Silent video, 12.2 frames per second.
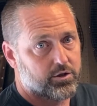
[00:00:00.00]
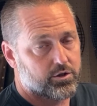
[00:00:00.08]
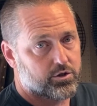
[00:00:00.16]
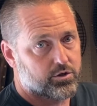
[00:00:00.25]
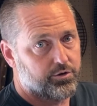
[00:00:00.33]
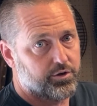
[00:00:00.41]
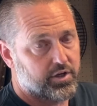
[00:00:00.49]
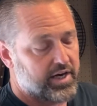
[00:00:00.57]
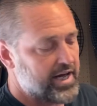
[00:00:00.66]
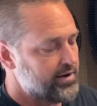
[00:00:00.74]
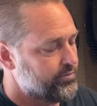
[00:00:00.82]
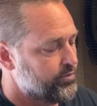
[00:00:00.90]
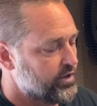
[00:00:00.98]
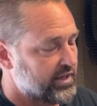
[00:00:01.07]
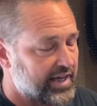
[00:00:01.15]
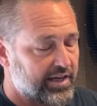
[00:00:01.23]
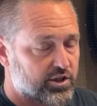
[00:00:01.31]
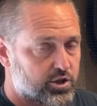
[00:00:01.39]
So you can
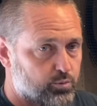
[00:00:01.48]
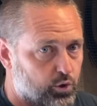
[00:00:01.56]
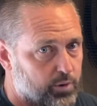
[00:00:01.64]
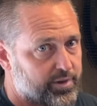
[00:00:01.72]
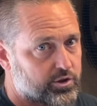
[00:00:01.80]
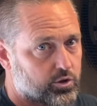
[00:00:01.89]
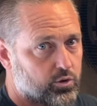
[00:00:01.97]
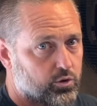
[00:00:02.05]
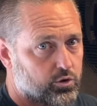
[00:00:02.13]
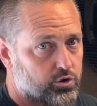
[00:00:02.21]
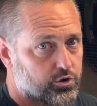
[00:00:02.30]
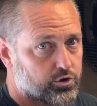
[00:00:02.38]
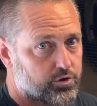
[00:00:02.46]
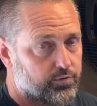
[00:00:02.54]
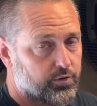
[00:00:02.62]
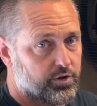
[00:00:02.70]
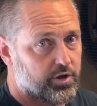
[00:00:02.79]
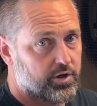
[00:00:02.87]
light small amounts of coals
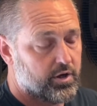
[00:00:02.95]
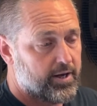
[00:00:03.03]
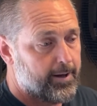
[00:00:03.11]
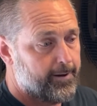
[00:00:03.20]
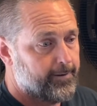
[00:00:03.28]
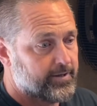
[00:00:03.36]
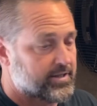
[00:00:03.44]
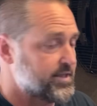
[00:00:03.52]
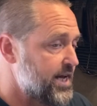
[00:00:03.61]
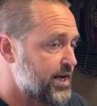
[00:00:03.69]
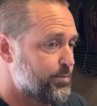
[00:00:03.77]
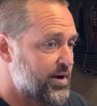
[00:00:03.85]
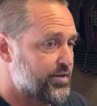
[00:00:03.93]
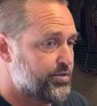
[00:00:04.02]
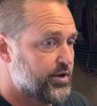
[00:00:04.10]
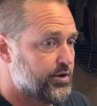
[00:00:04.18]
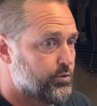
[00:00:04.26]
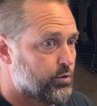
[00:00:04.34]
for the snake
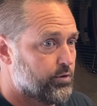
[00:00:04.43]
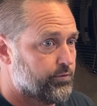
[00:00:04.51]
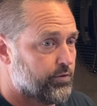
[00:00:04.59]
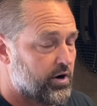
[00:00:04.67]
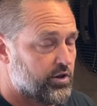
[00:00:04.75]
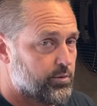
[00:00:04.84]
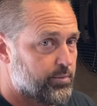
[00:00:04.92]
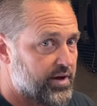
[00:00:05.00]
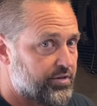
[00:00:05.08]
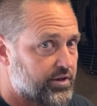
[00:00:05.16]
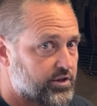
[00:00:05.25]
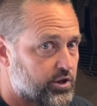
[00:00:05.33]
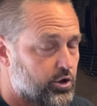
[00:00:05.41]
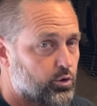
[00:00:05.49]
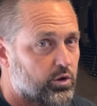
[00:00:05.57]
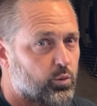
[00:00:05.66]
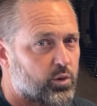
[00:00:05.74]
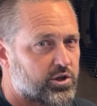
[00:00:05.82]
method or for other methods that you
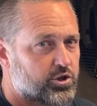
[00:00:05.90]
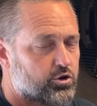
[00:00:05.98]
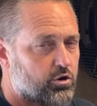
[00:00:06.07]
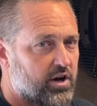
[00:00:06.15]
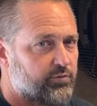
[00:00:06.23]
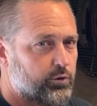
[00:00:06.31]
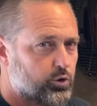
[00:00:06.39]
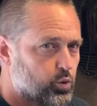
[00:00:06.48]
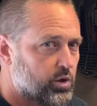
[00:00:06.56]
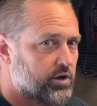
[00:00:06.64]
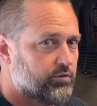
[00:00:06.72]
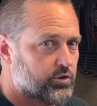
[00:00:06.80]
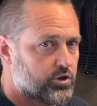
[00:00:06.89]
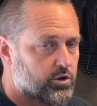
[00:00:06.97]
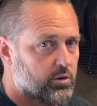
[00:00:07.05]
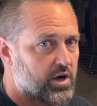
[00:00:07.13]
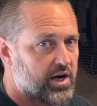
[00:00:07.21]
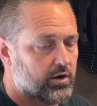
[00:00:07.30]
only want to start off with 12 or
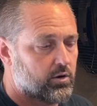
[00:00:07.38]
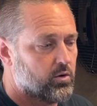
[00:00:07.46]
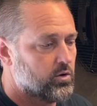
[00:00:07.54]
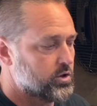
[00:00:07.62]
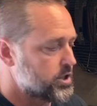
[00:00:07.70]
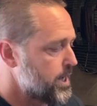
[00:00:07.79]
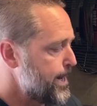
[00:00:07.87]
so hot coals.